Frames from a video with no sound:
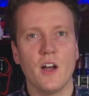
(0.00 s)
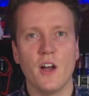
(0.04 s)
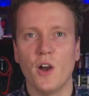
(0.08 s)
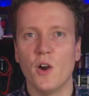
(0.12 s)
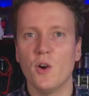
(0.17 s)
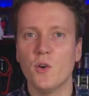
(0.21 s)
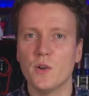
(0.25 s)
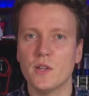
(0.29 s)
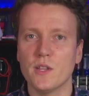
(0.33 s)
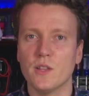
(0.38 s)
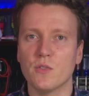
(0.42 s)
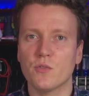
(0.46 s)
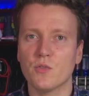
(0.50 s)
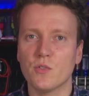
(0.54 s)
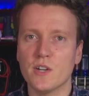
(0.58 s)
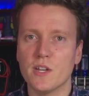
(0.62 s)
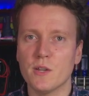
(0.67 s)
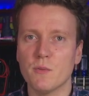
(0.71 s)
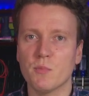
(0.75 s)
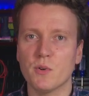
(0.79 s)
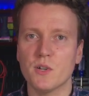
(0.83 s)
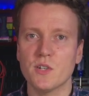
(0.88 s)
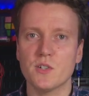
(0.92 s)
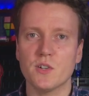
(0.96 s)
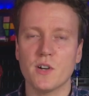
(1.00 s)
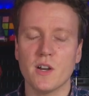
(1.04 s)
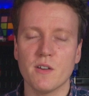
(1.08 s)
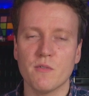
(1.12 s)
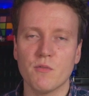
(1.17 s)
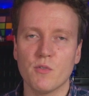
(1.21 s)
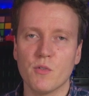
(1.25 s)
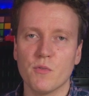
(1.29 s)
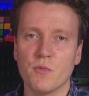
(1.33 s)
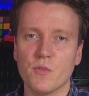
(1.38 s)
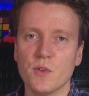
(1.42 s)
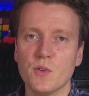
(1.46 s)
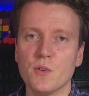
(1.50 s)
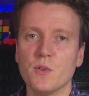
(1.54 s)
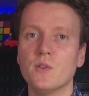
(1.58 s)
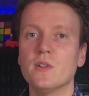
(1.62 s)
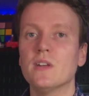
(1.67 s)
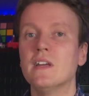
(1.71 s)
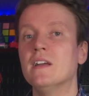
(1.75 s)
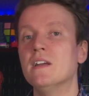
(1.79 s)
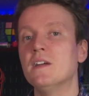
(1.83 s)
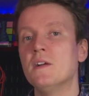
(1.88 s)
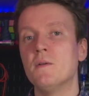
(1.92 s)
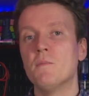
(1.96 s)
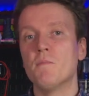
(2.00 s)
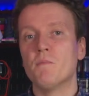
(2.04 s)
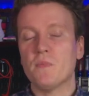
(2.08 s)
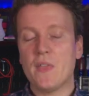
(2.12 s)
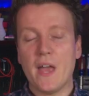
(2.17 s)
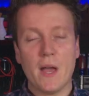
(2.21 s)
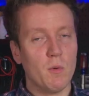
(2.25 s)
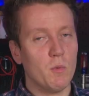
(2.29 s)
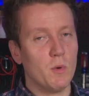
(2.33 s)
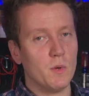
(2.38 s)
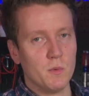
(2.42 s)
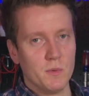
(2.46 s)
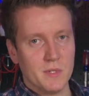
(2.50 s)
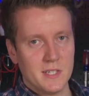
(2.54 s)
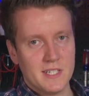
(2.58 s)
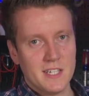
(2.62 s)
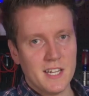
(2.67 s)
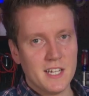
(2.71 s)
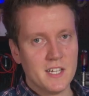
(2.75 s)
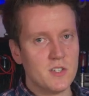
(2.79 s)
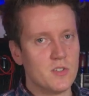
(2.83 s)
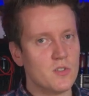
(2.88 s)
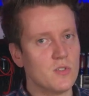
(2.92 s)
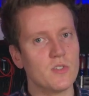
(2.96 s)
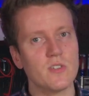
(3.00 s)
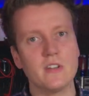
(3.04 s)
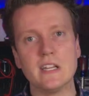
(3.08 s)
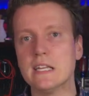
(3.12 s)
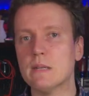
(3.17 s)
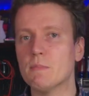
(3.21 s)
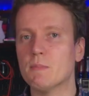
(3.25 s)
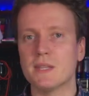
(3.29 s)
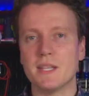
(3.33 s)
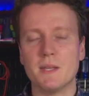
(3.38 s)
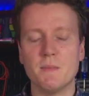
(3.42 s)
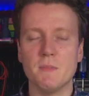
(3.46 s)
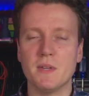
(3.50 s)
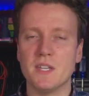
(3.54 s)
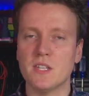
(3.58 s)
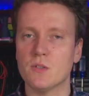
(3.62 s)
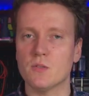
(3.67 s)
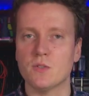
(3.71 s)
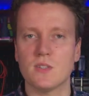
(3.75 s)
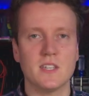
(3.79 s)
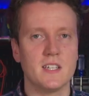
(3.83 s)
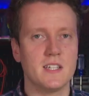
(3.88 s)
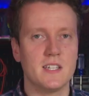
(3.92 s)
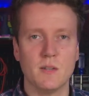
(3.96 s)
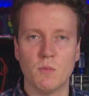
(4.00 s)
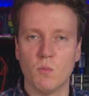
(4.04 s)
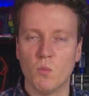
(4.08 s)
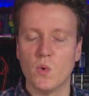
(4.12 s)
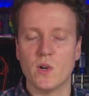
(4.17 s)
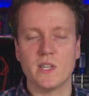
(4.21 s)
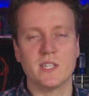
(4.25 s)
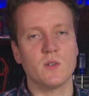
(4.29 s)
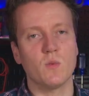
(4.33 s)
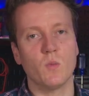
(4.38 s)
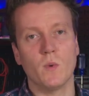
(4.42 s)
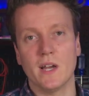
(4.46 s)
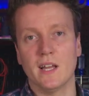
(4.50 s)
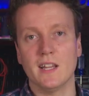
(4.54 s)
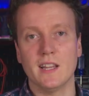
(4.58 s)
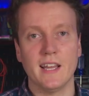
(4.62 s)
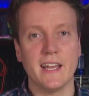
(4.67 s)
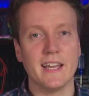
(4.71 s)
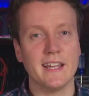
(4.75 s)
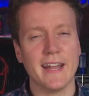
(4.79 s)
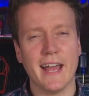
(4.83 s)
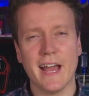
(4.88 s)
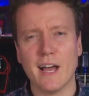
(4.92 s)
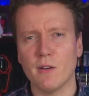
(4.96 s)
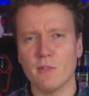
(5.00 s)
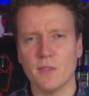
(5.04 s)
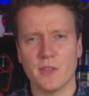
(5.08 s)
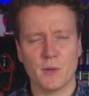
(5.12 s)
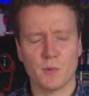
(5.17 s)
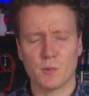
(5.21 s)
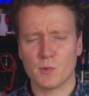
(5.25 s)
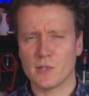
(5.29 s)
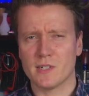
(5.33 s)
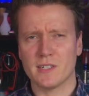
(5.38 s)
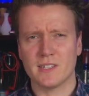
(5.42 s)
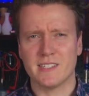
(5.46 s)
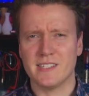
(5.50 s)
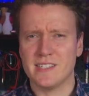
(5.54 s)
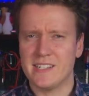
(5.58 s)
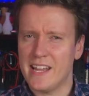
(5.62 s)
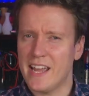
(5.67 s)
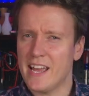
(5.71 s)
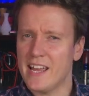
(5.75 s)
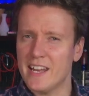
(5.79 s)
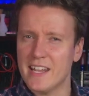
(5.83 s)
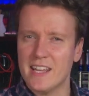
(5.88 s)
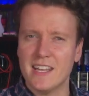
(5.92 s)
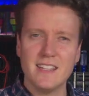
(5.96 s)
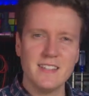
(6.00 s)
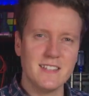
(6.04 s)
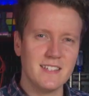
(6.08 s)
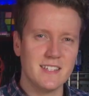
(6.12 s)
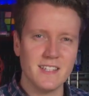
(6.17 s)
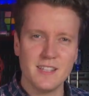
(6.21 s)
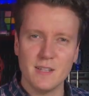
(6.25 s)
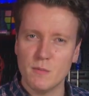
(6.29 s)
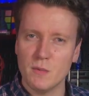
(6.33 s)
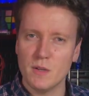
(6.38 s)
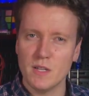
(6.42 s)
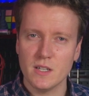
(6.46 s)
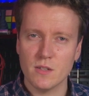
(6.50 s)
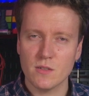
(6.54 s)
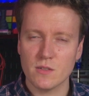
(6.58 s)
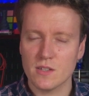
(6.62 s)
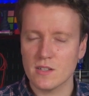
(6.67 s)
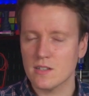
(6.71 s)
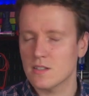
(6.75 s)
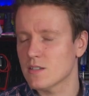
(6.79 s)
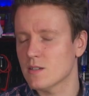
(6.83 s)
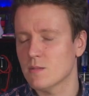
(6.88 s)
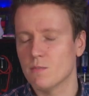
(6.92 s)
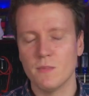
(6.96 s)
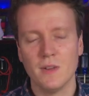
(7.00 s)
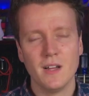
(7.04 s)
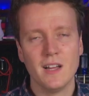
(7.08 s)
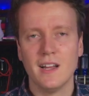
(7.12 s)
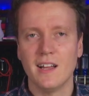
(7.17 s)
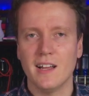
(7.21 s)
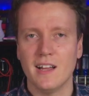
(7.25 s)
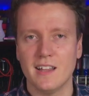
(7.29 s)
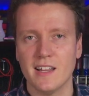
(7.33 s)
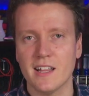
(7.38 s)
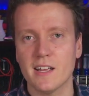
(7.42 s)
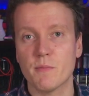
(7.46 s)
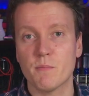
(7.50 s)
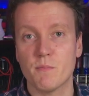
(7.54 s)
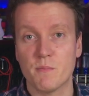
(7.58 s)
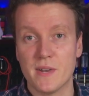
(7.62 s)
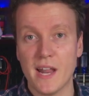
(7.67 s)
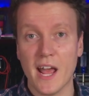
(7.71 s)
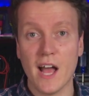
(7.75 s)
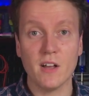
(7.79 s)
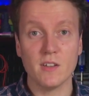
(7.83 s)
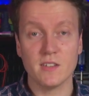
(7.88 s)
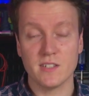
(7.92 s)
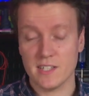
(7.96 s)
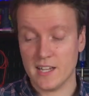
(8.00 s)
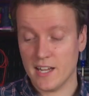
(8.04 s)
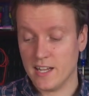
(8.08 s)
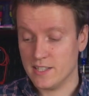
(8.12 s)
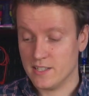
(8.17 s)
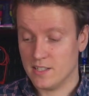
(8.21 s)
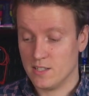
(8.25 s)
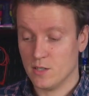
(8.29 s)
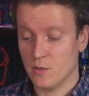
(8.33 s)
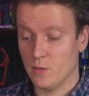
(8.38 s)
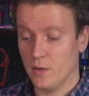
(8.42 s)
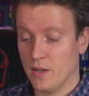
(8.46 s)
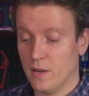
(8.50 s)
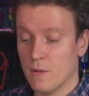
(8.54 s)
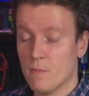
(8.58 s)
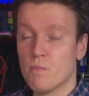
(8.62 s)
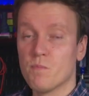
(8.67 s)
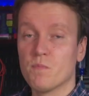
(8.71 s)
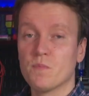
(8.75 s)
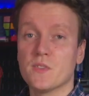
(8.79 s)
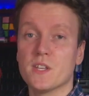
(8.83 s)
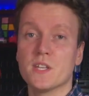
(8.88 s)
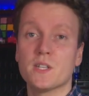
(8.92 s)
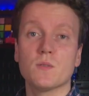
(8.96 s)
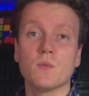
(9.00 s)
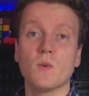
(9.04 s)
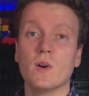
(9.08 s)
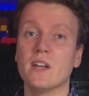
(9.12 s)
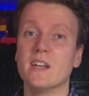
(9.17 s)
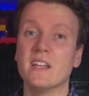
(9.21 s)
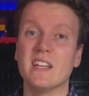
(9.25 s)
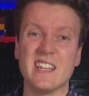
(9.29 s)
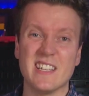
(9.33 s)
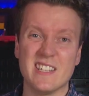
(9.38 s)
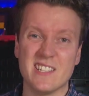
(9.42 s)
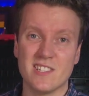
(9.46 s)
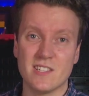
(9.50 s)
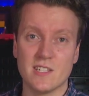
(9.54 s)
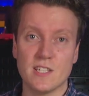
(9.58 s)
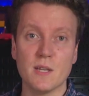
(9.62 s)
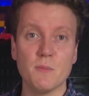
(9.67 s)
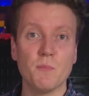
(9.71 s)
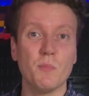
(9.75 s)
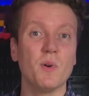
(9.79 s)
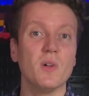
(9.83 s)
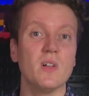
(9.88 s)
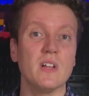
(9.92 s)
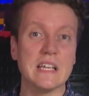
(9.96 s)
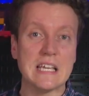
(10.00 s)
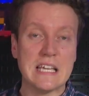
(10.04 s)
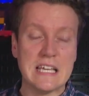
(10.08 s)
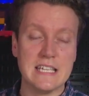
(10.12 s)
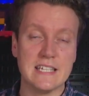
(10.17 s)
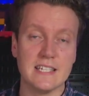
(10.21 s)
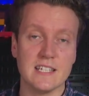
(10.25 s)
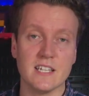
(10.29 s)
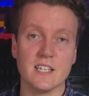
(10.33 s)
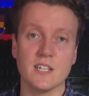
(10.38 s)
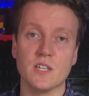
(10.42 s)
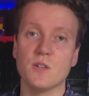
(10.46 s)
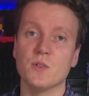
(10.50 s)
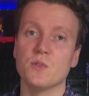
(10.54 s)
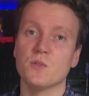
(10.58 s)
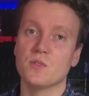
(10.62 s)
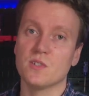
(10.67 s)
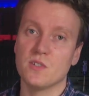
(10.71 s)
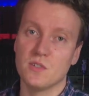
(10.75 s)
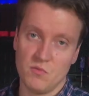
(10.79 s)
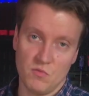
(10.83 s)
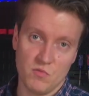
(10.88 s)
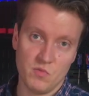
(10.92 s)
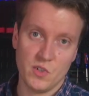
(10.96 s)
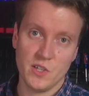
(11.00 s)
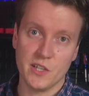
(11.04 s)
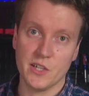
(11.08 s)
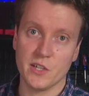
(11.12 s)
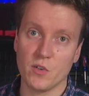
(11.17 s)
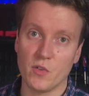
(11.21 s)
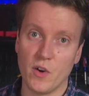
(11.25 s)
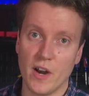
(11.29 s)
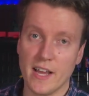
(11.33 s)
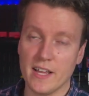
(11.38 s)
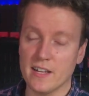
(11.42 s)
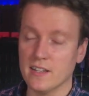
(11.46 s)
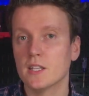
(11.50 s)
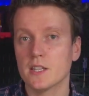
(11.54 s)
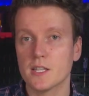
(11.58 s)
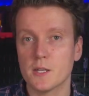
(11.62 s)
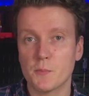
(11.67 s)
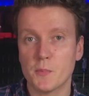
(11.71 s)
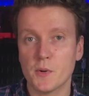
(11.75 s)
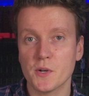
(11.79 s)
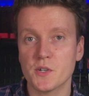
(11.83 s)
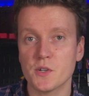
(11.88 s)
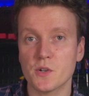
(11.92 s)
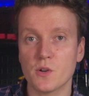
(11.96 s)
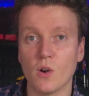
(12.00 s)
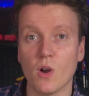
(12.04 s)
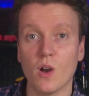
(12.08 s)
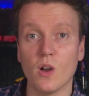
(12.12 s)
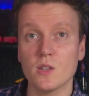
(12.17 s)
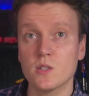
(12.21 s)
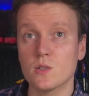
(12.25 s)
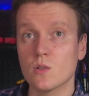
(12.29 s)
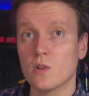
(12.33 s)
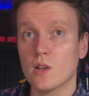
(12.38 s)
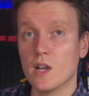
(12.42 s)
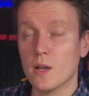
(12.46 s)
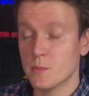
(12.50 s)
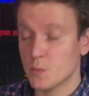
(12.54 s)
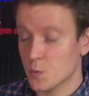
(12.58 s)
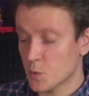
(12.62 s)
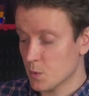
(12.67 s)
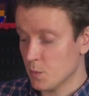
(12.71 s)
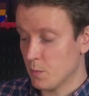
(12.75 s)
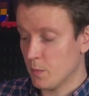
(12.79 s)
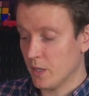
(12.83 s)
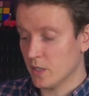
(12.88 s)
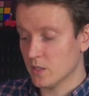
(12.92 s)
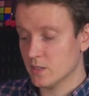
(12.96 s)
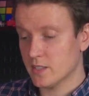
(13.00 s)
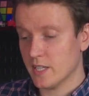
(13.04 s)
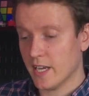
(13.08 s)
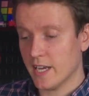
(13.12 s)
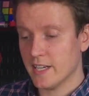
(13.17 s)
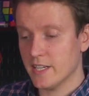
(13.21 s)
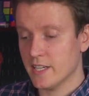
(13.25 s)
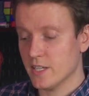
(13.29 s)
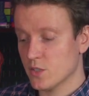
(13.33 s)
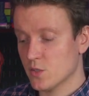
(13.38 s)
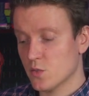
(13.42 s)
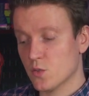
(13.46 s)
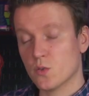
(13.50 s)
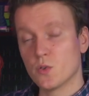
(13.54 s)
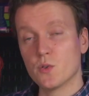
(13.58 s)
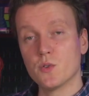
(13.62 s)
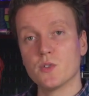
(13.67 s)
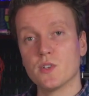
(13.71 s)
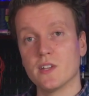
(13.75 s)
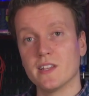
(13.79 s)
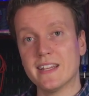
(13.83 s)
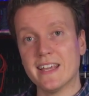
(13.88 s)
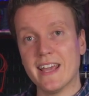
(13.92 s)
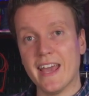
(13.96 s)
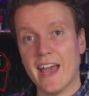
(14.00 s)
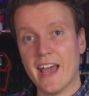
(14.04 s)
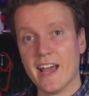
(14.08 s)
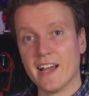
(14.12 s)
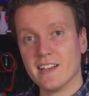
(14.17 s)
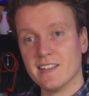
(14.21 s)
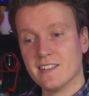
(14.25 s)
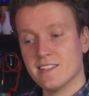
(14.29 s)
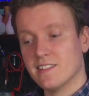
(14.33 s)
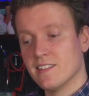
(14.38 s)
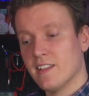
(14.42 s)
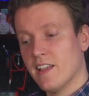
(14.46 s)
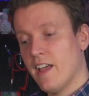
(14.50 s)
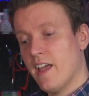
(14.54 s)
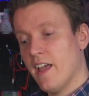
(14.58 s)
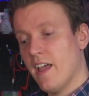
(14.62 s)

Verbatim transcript: Odin 3D printer I reviewed, that one was touchscreen, but the menu system wasn't well laid out. There were dead ends in the menu system, a lot of downsides to it. This one is simple, easy to use, really great. The printer also comes with belt tightening screws on the X